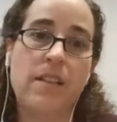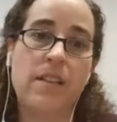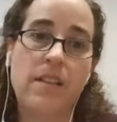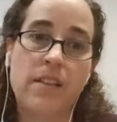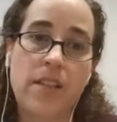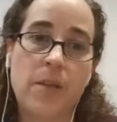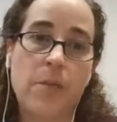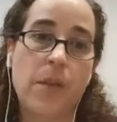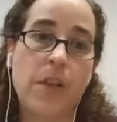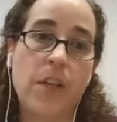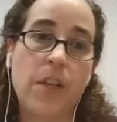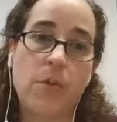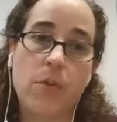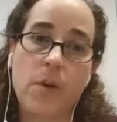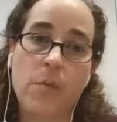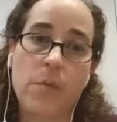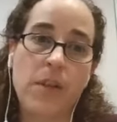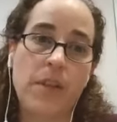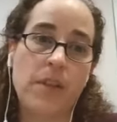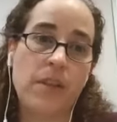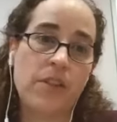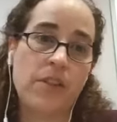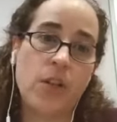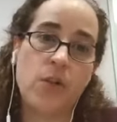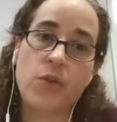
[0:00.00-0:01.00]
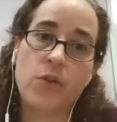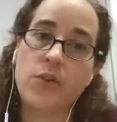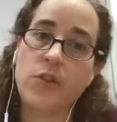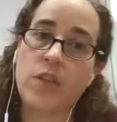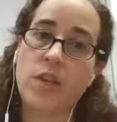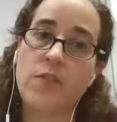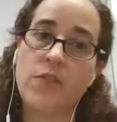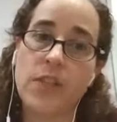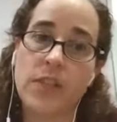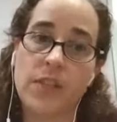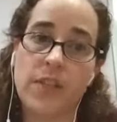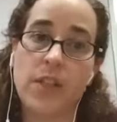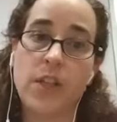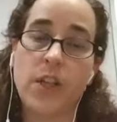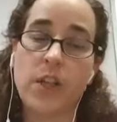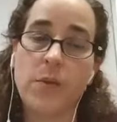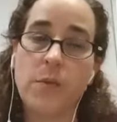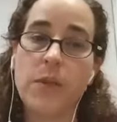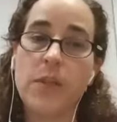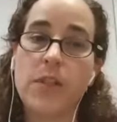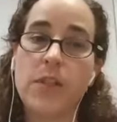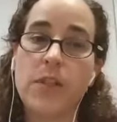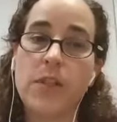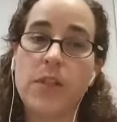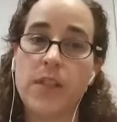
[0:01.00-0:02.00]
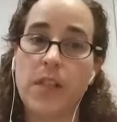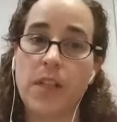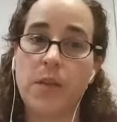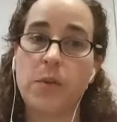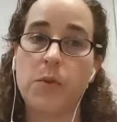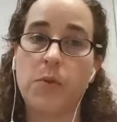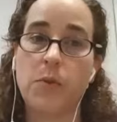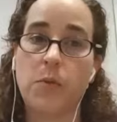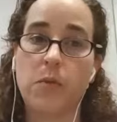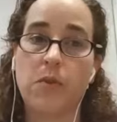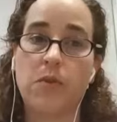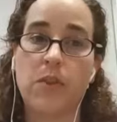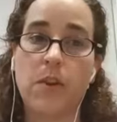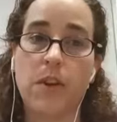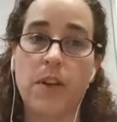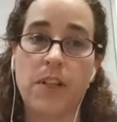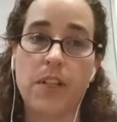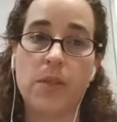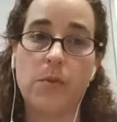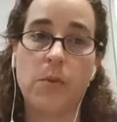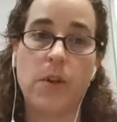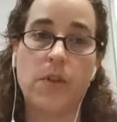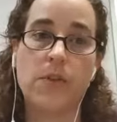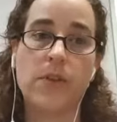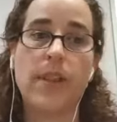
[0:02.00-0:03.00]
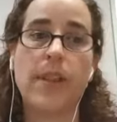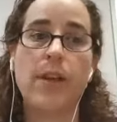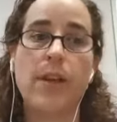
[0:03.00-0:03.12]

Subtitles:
some of the equipment that social services and the community teams will provide as well.